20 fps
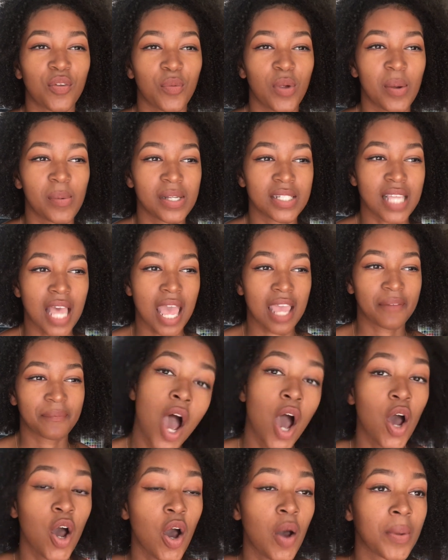Where was I?
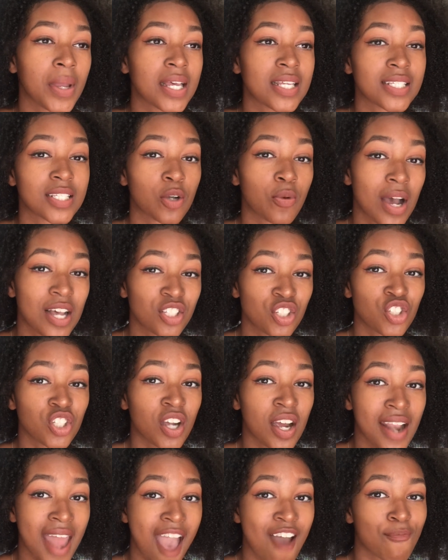Oh, because the questions
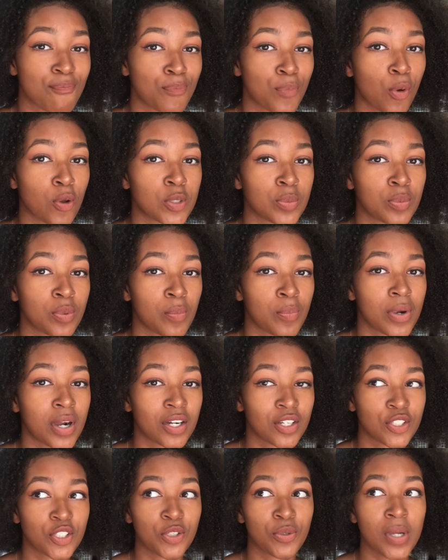are going to have multiple
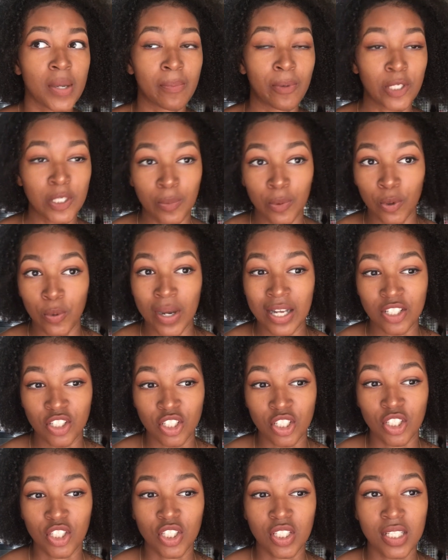parts to it, multiple
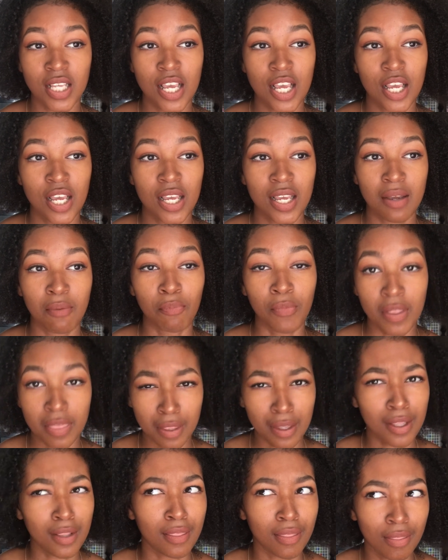questions
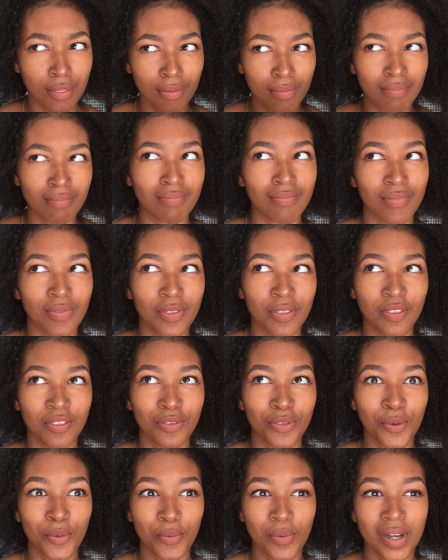within
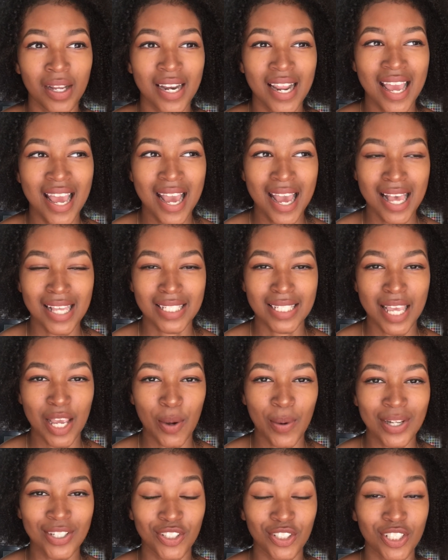the one essay
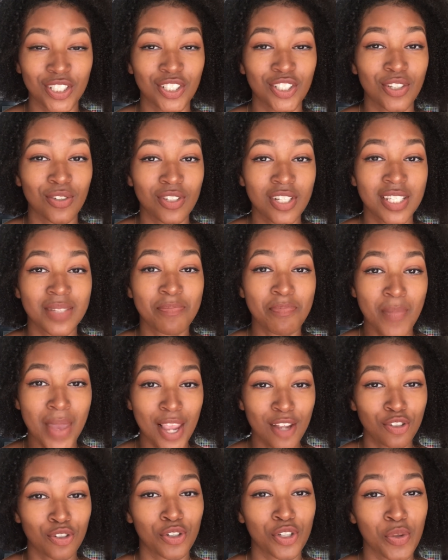question. So just
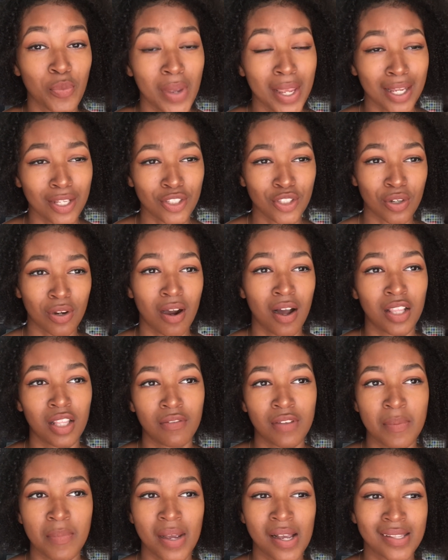make sure you answer all
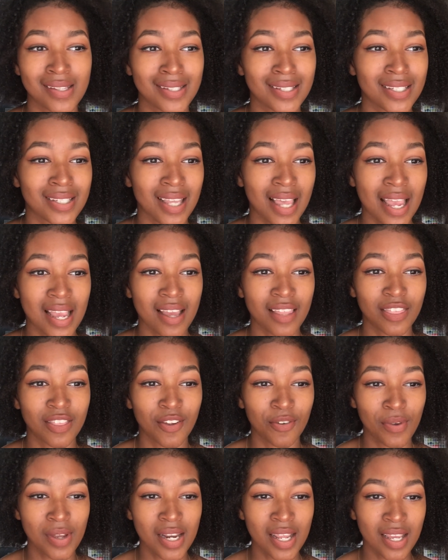of it, because it's like
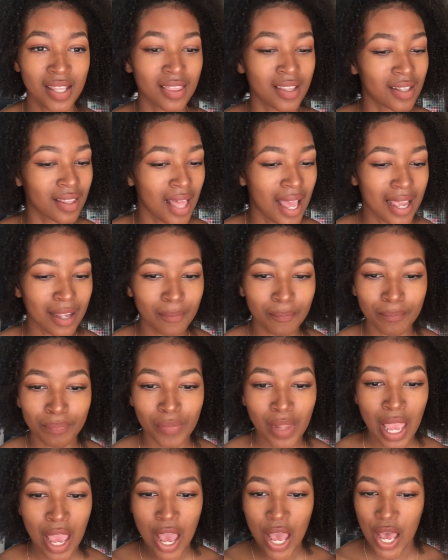they're reading and they're like,
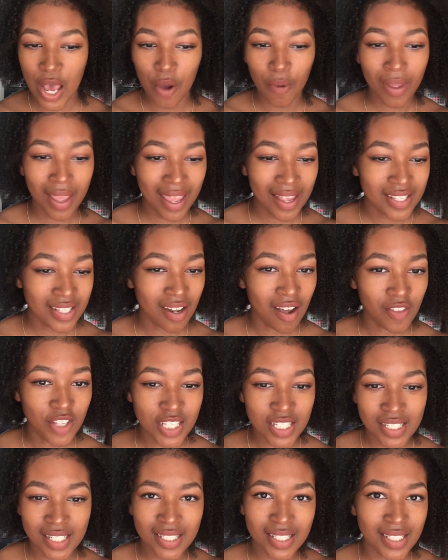okay, so all
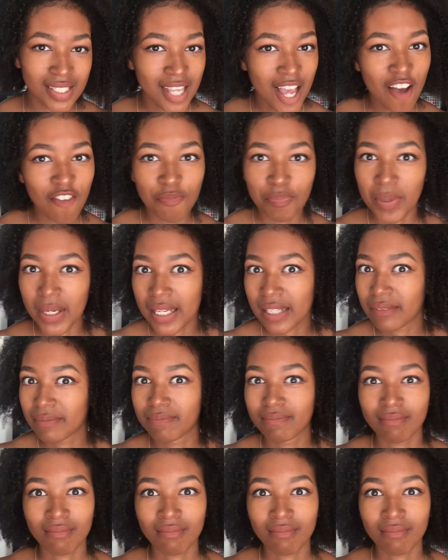this good stuff, but